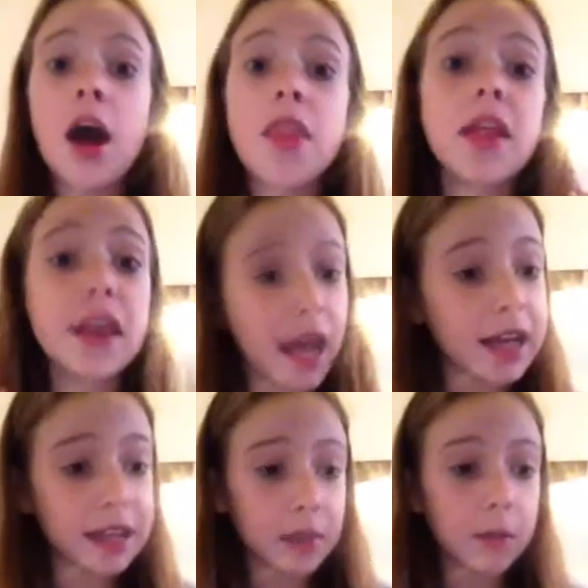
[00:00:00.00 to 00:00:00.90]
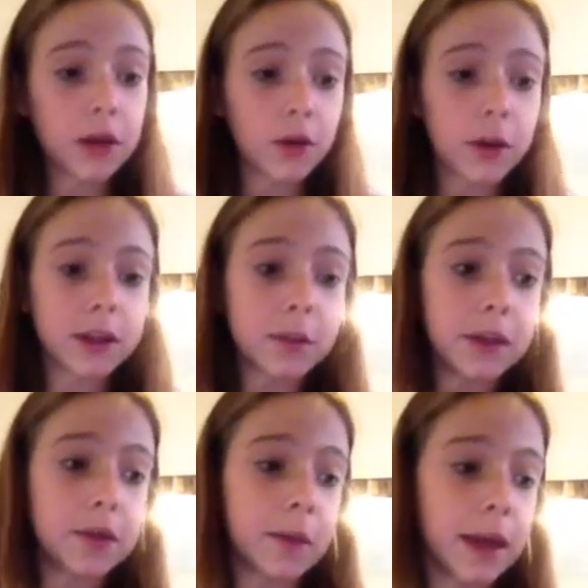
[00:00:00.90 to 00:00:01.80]
The next thing we're going to be
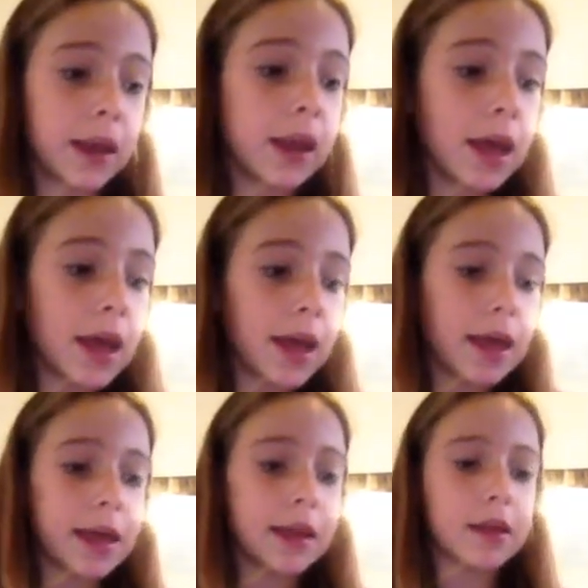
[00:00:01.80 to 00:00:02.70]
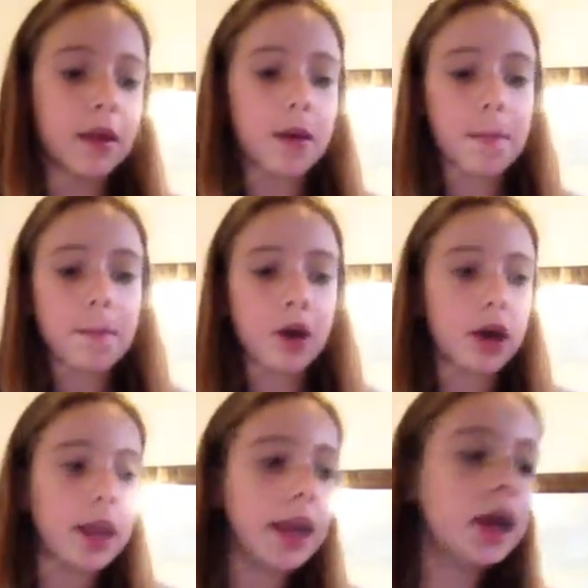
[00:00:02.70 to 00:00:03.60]
doing is
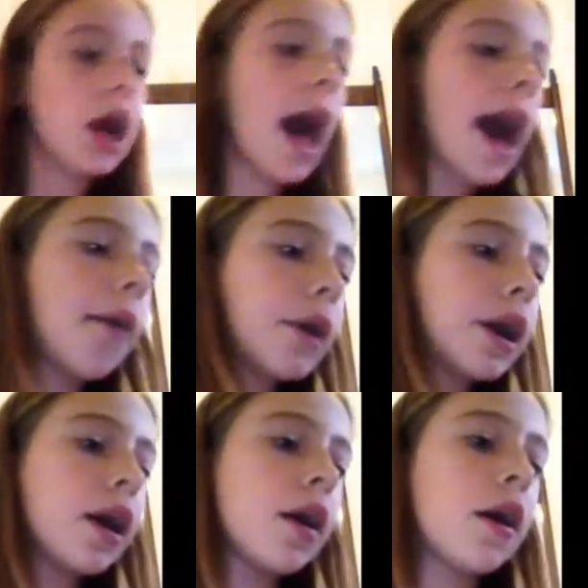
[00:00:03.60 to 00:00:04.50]
putting our